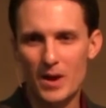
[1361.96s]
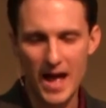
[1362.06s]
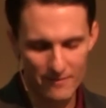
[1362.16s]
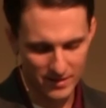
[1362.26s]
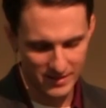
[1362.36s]
You know,
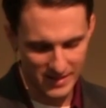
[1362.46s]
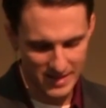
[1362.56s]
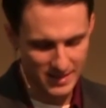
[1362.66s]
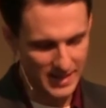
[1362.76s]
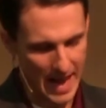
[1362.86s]
I haven't
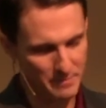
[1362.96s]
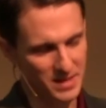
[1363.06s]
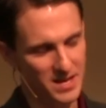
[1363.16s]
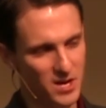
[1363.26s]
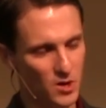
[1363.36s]
seen this
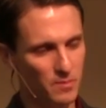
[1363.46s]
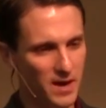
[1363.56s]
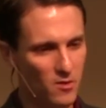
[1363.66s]
happen here,